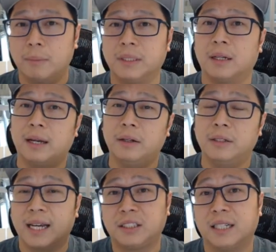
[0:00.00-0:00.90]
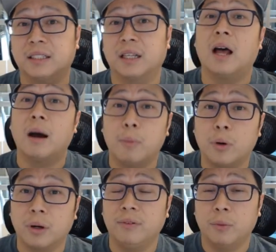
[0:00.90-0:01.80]
it's going to allow you to exercise a lot
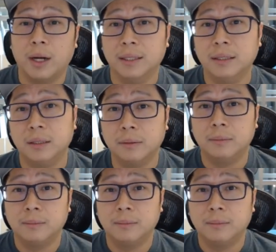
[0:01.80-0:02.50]
more if you wanted to.